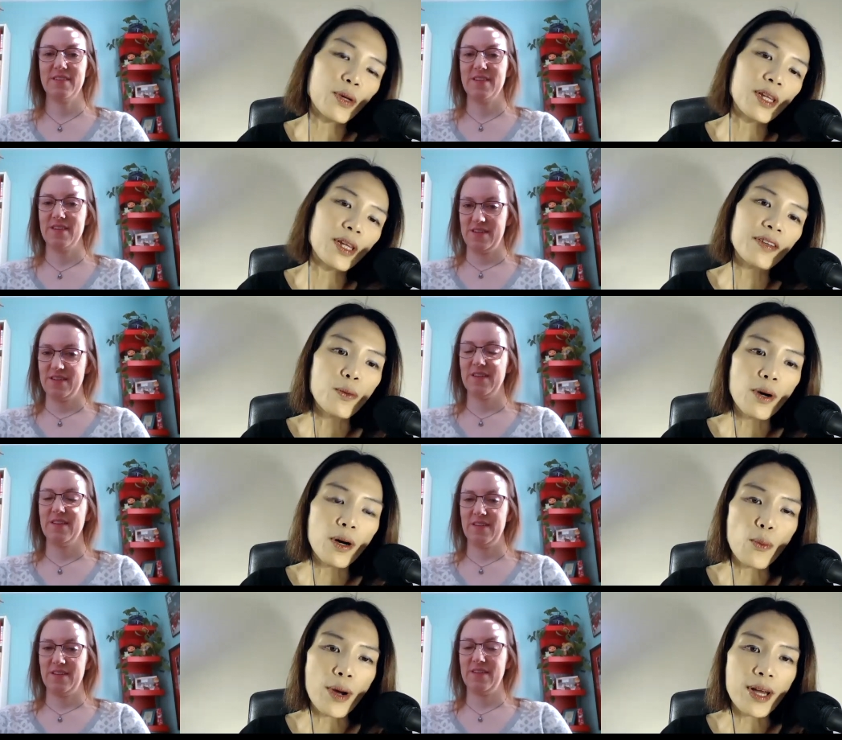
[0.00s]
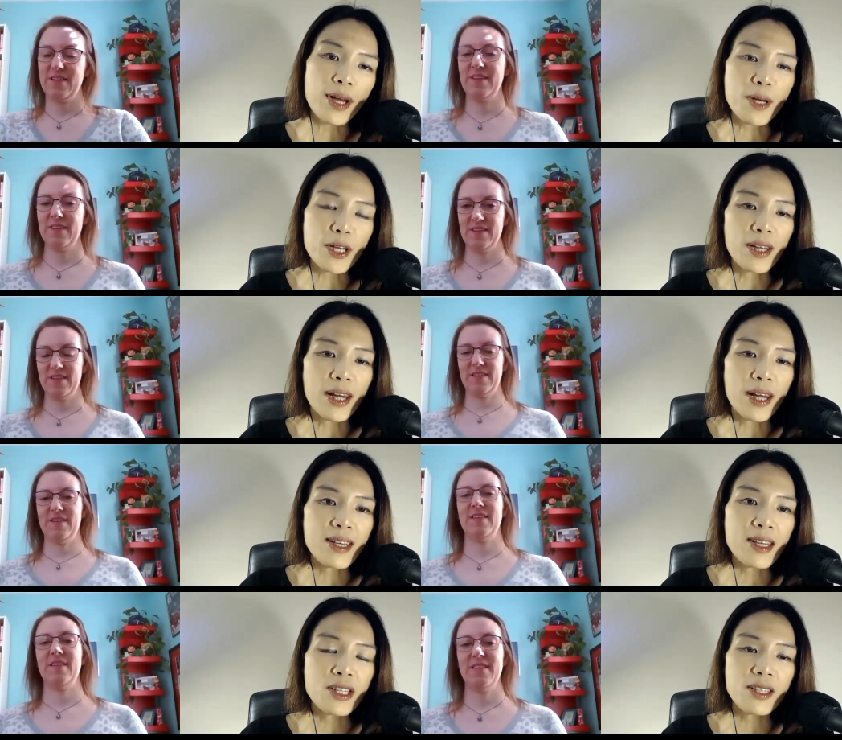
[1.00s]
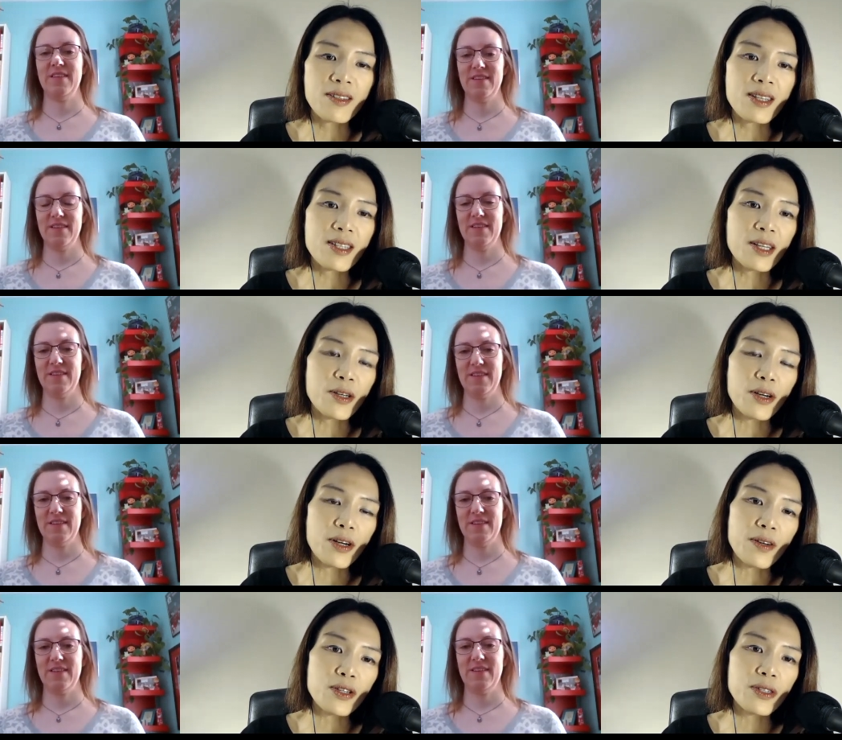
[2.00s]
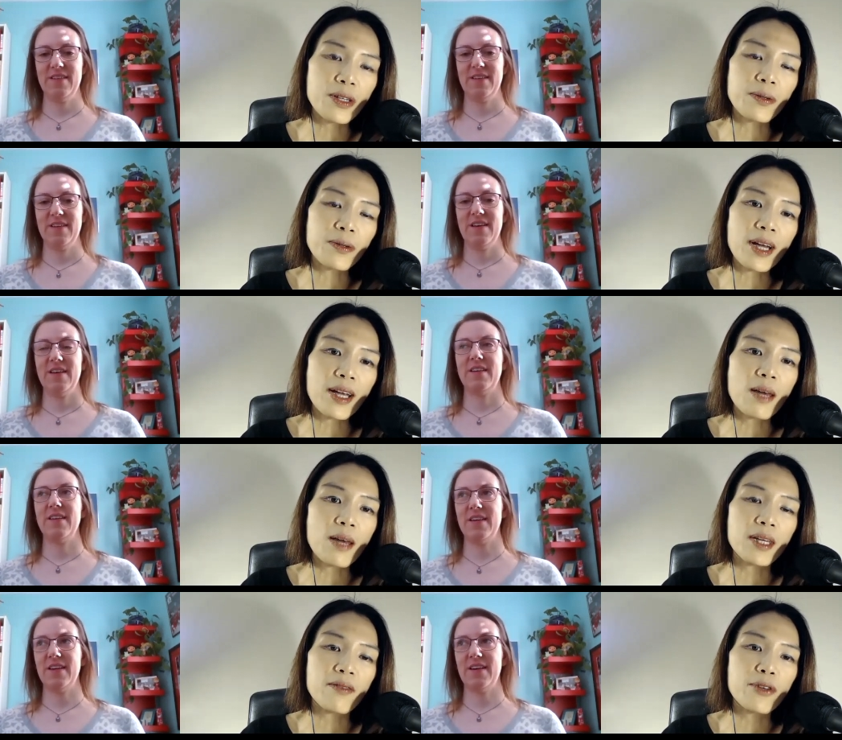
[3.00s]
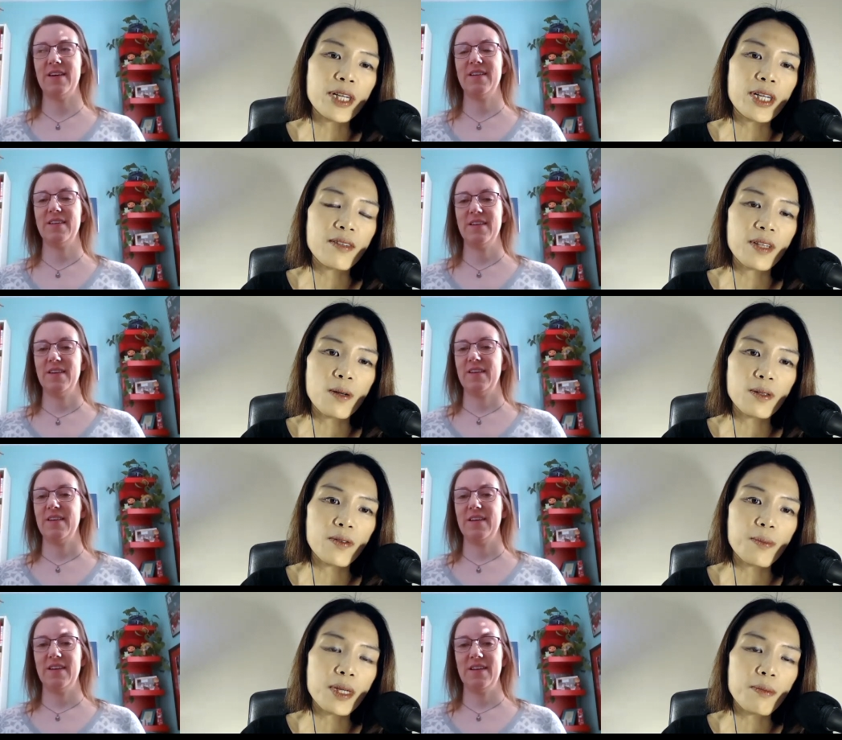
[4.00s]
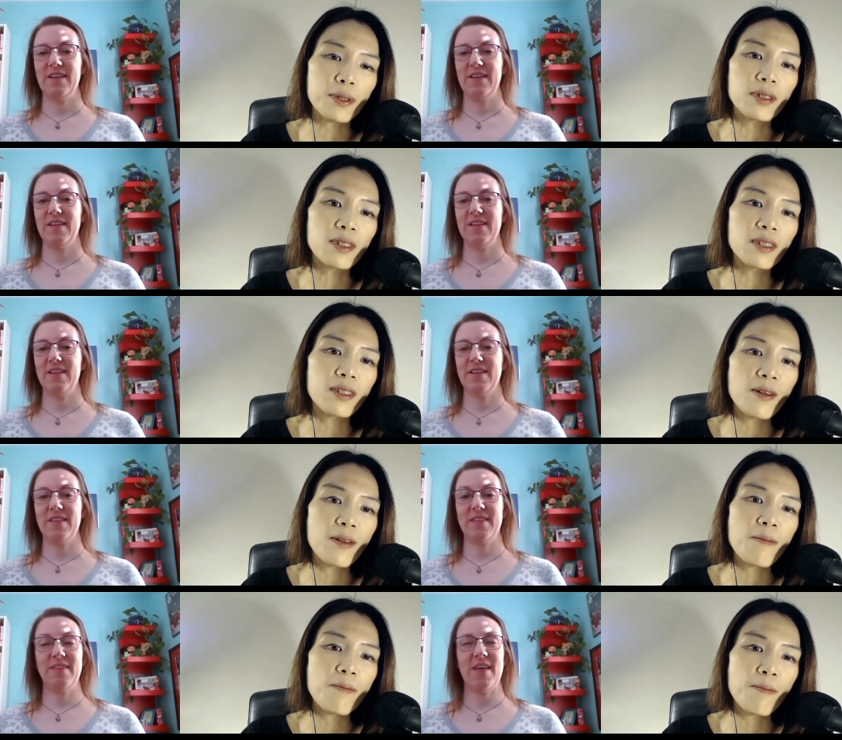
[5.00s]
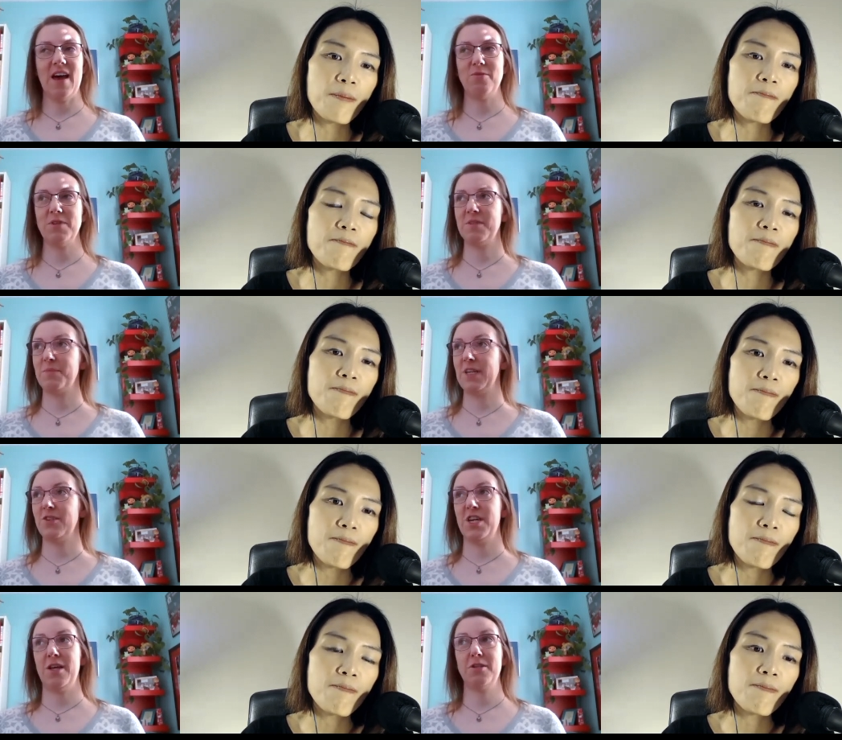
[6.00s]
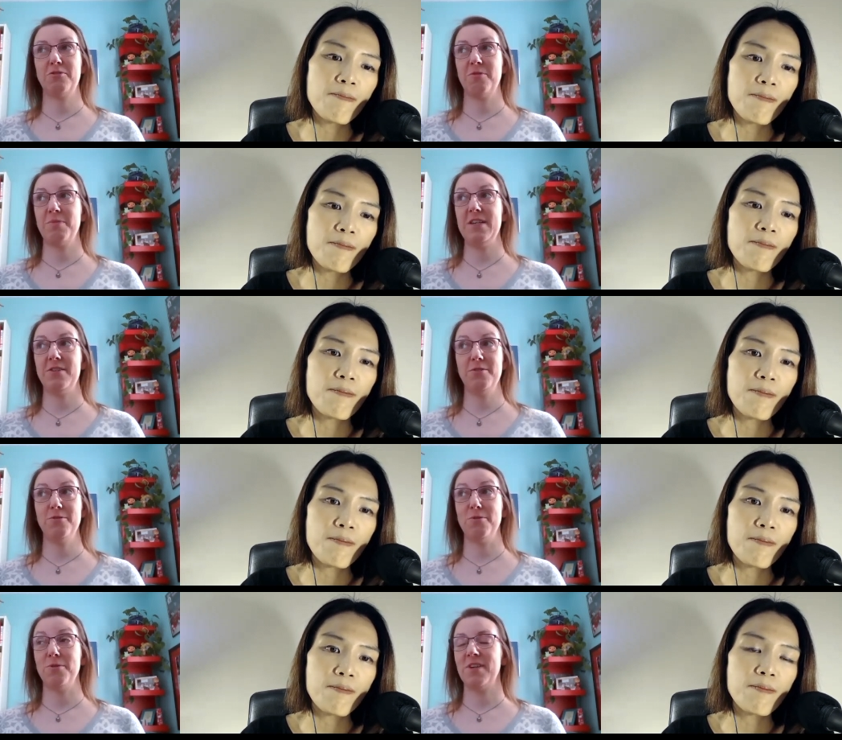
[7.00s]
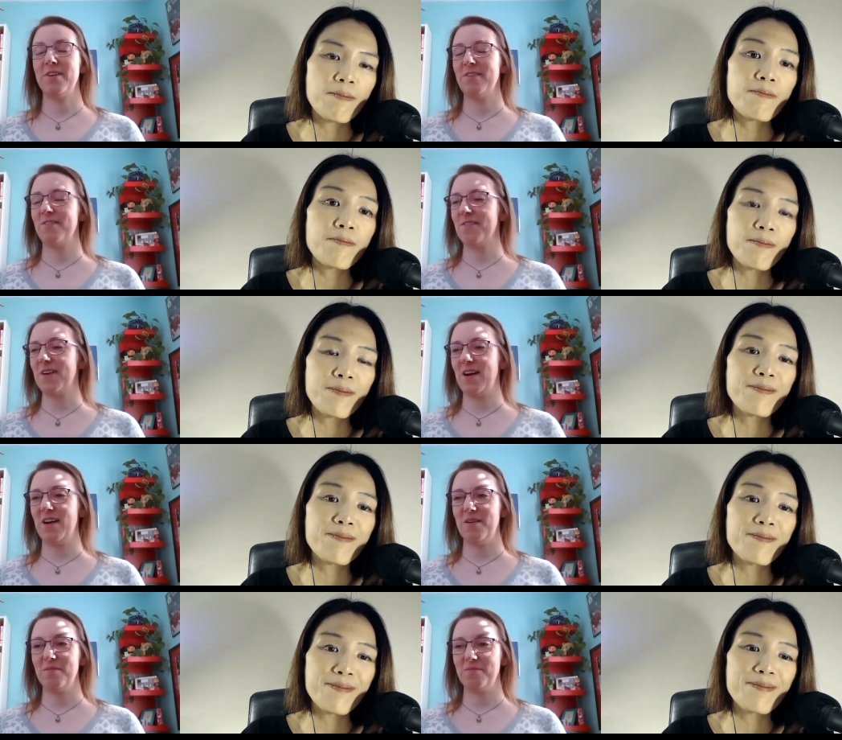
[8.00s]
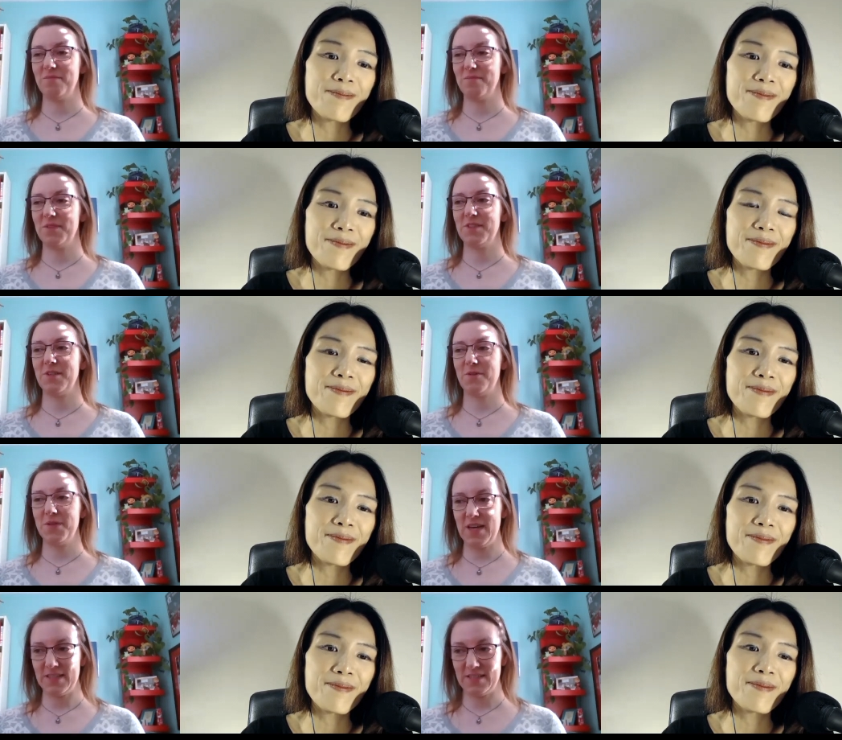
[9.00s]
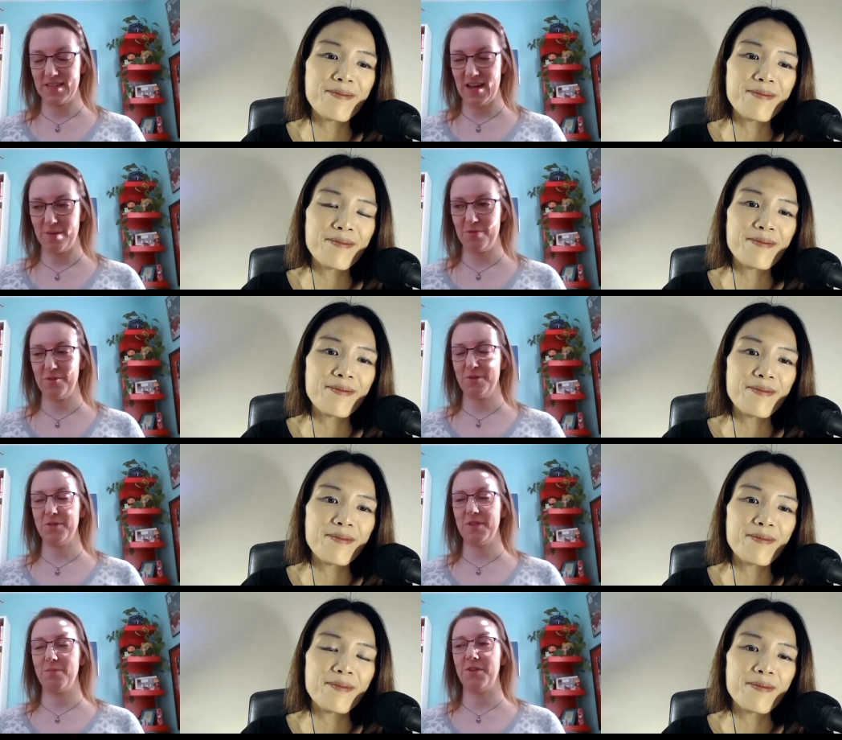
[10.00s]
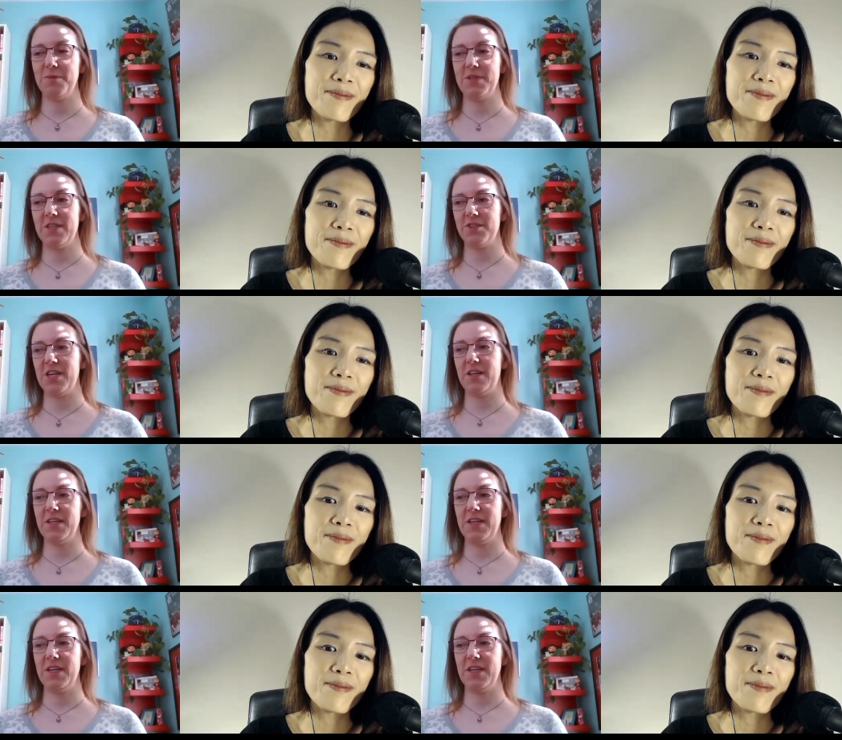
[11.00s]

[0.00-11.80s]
Speaker 1: live in a world where specialization is encouraged. So that can make it really difficult for people.
Speaker 2: That was a big challenge for me too, you know. Mm. Um, so yes, absolutely, multi-potentiality,